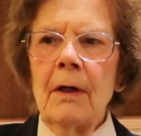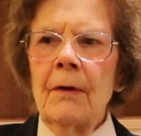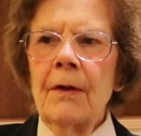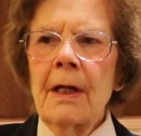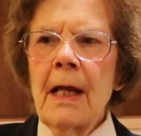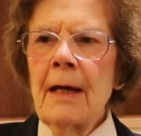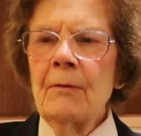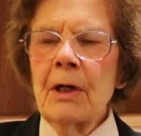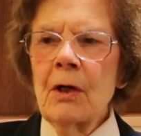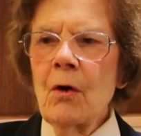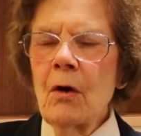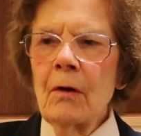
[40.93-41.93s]
that I
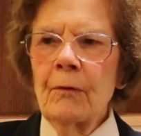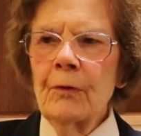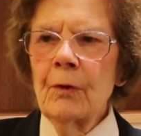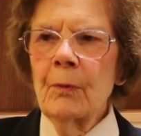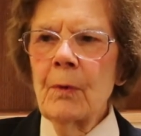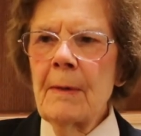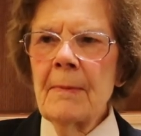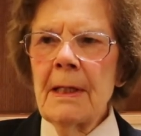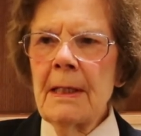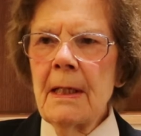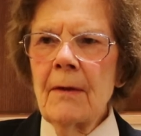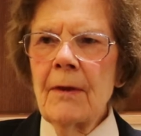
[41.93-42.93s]
recall for
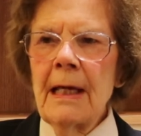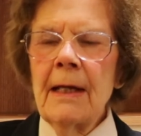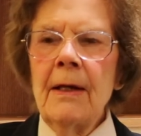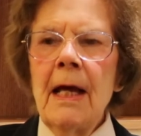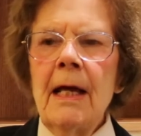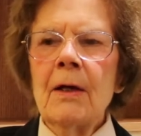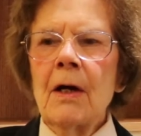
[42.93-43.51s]
women then,